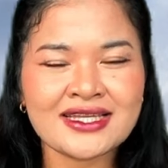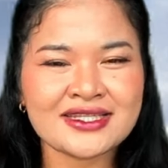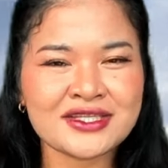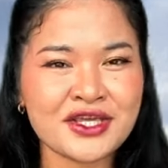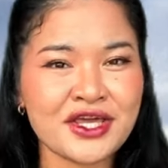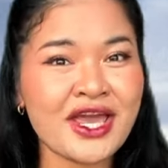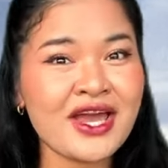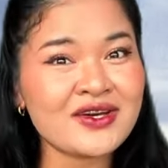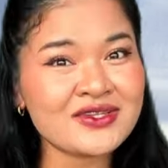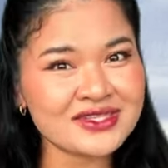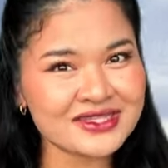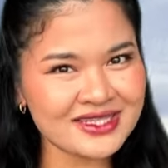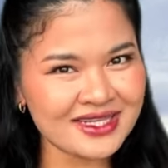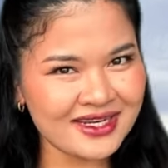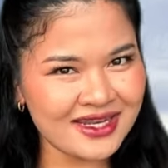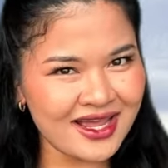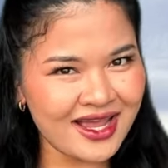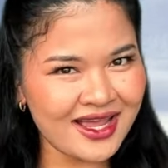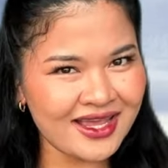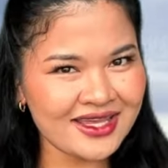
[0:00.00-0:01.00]

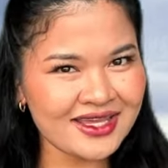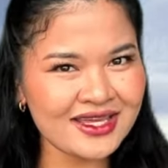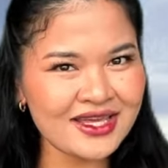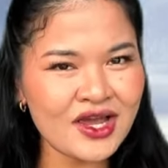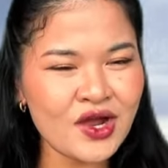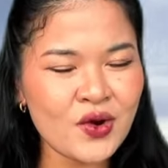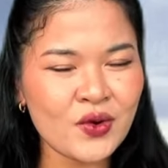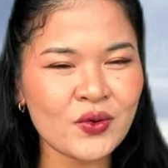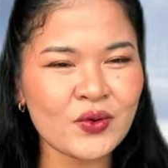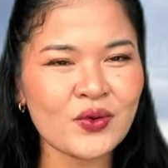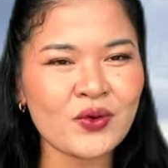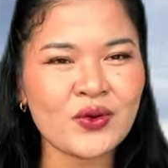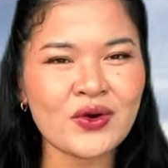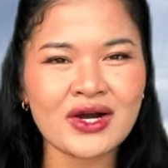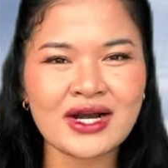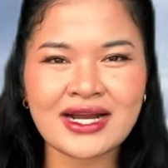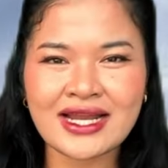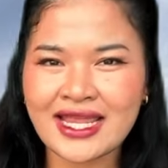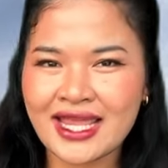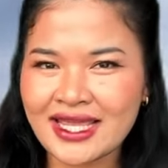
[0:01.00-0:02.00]
KLZI
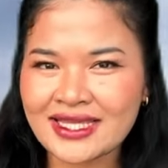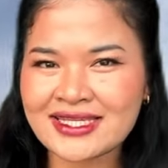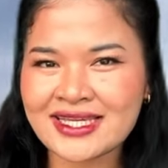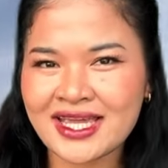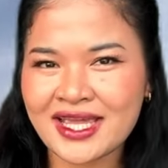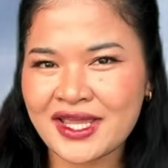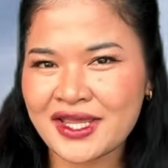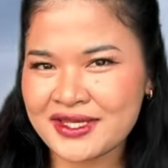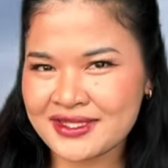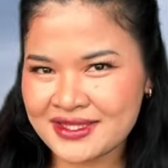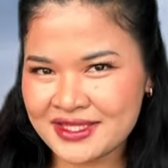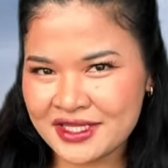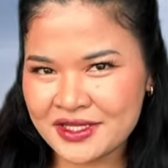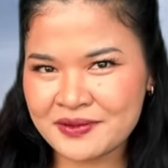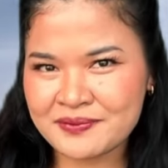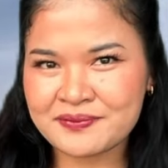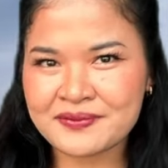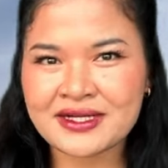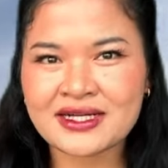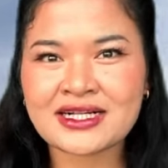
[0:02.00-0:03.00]
or aka
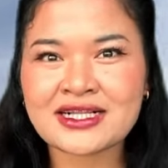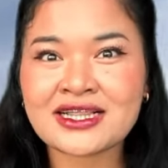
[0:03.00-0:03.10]
name